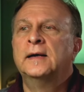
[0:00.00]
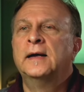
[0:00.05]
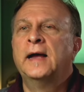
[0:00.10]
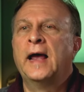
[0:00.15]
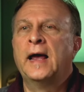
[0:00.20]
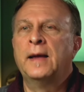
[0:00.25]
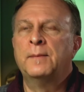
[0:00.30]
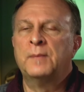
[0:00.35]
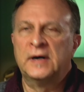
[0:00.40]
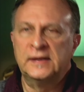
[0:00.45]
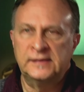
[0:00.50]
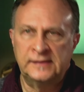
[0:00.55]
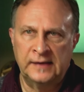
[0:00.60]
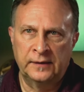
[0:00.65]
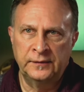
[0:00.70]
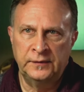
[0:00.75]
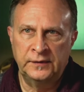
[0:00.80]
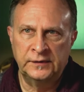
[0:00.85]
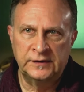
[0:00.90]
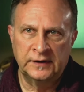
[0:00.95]
and my
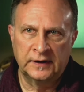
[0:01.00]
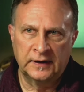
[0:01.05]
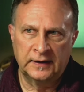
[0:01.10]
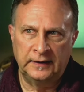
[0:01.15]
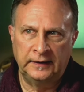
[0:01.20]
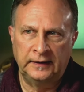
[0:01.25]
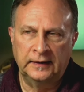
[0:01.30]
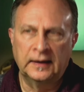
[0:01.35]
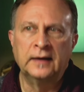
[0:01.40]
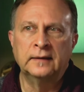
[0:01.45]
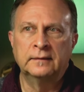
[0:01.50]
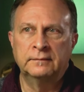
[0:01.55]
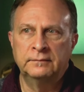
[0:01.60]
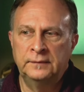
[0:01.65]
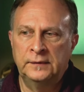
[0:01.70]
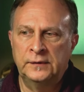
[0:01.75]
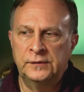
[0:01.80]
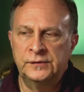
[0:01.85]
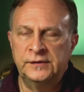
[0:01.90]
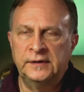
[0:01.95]
sound utility. I
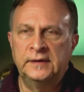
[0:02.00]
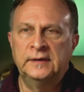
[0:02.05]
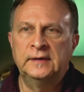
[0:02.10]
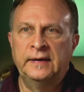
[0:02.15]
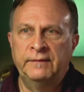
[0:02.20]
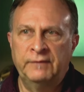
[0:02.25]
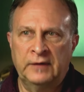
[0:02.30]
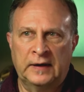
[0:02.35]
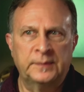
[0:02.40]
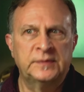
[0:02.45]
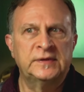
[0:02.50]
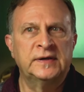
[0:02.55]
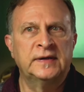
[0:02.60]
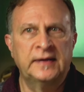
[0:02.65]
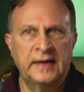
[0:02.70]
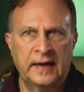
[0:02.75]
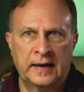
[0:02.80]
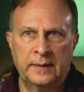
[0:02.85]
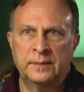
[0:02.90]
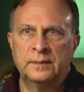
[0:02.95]
usually leave it up to
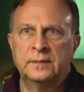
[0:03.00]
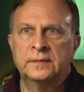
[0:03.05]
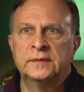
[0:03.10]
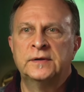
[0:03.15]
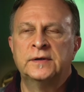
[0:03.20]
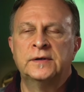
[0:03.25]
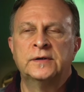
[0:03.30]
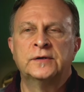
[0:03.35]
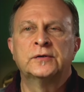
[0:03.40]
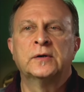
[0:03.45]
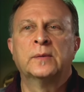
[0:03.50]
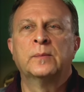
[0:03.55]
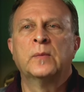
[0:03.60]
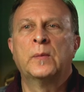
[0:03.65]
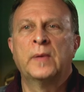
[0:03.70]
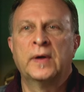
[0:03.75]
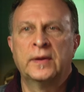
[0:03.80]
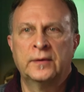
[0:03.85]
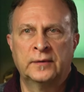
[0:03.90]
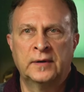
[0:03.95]
them to
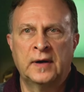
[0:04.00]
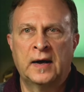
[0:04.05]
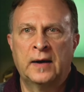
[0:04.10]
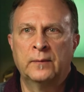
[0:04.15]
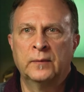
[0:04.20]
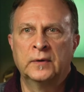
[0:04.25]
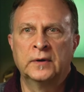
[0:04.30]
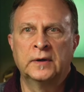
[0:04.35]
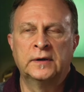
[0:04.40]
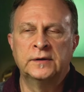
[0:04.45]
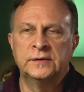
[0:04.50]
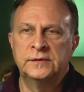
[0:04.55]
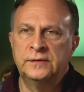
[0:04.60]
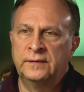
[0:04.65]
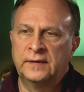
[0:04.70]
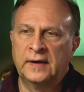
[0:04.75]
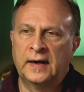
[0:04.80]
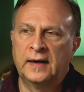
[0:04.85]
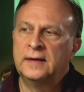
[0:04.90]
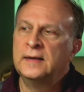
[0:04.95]
determine whether or not we're going to
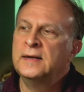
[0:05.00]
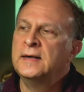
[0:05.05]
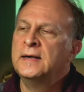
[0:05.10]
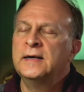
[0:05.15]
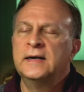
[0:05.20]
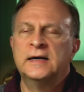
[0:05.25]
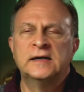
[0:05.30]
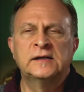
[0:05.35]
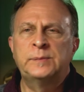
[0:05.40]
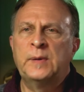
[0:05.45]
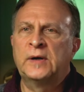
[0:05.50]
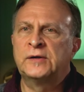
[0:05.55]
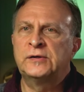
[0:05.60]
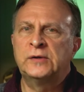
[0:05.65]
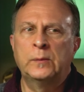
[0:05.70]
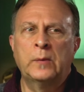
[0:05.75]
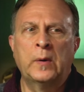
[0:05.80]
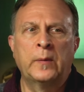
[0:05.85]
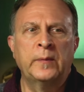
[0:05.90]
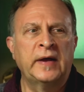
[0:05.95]
do that,
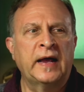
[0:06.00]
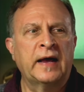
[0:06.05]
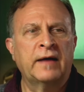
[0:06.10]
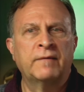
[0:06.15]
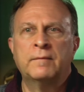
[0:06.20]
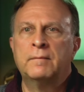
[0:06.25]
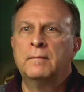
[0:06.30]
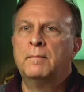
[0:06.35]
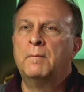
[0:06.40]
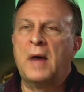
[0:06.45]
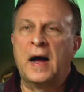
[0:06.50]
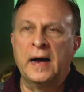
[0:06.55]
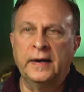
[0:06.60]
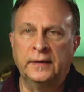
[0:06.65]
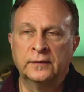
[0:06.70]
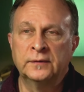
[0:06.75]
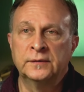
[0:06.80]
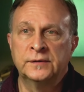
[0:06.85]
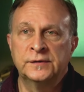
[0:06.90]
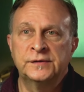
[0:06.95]
especially when we have
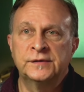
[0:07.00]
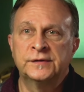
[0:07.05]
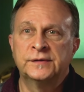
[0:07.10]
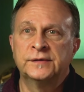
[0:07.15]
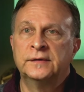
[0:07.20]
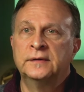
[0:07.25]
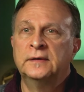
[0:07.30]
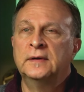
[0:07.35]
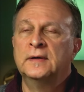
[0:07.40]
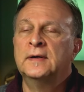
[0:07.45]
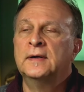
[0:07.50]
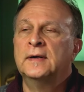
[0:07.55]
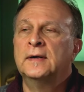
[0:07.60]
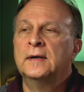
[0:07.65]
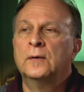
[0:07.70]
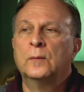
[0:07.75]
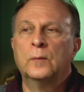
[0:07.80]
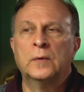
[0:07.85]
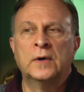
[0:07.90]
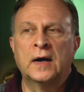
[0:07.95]
minors.
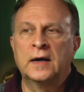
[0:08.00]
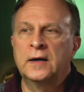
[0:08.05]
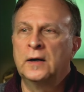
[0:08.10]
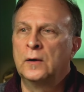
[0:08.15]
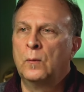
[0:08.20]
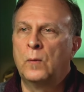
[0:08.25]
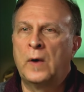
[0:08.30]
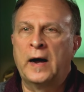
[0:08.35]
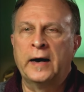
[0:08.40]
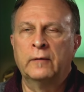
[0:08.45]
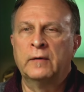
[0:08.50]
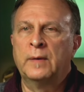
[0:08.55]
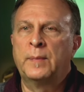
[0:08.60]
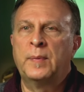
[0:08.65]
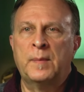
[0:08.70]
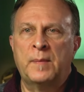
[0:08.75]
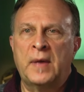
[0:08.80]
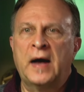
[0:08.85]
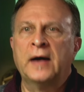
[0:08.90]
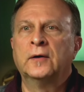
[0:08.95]
We're not going to wire
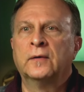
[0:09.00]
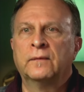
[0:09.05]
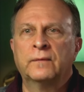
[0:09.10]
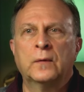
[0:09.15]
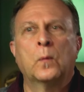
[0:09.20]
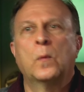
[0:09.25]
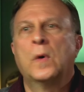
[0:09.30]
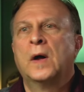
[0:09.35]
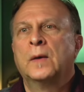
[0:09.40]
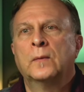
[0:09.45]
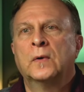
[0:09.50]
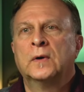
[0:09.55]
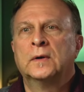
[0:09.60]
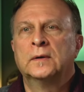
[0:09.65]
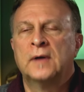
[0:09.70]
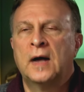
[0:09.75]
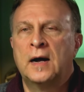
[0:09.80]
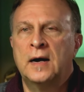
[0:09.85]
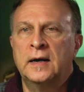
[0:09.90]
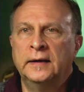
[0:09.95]
up a minor for one
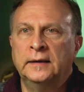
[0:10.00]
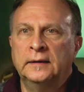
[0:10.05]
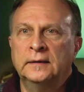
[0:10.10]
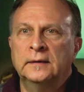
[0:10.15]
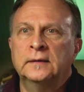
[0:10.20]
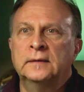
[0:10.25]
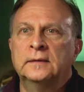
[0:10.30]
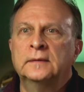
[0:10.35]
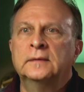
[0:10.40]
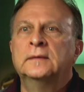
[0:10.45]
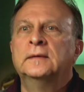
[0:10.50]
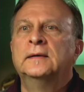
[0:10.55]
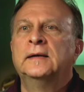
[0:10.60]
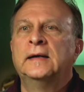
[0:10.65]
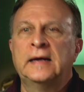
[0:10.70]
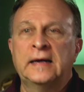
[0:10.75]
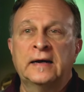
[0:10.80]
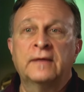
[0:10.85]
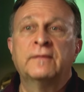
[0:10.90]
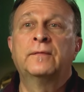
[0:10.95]
word line
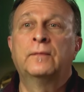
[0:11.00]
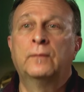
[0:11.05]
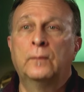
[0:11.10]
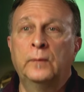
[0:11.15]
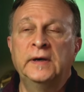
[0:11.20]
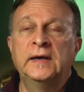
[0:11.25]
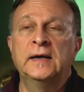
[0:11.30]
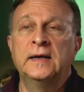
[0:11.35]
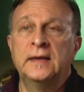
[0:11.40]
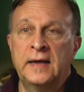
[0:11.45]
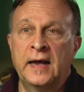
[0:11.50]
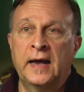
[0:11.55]
if we can